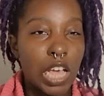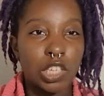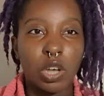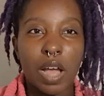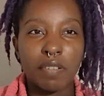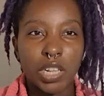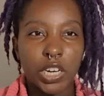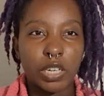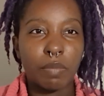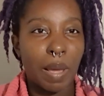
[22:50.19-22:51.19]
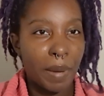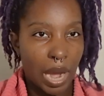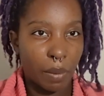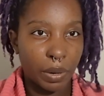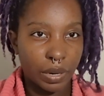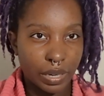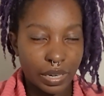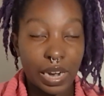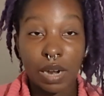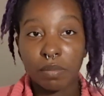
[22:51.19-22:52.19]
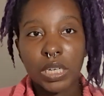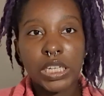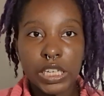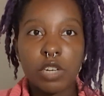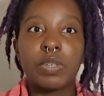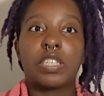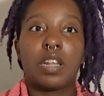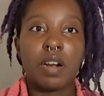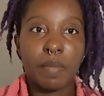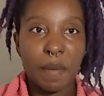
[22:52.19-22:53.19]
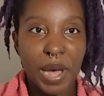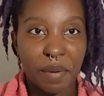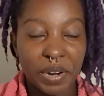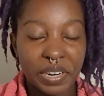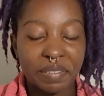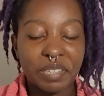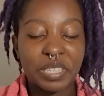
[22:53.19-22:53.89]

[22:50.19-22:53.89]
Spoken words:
So I've learned my power and I'm continuing to learn my power.